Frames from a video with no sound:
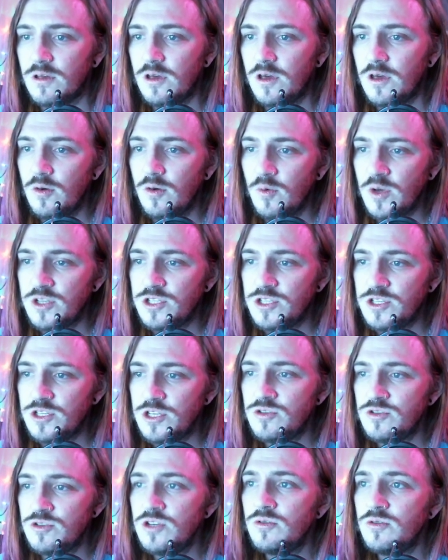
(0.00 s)
What do
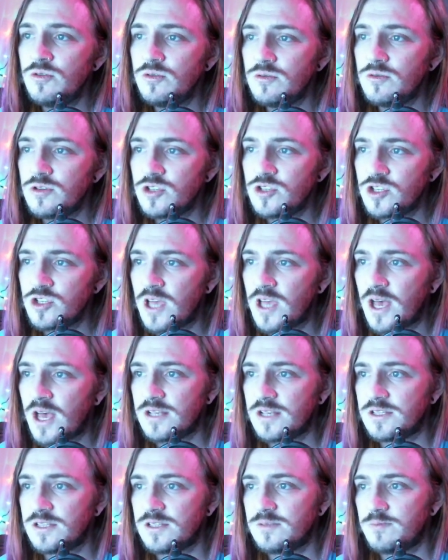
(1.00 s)
you do? She
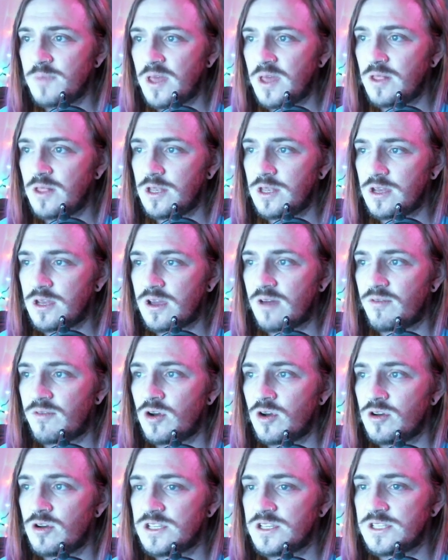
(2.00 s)
asks, mainly to cover
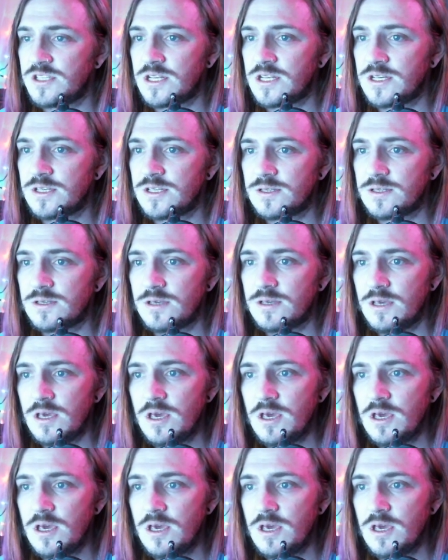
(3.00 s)
her dizziness.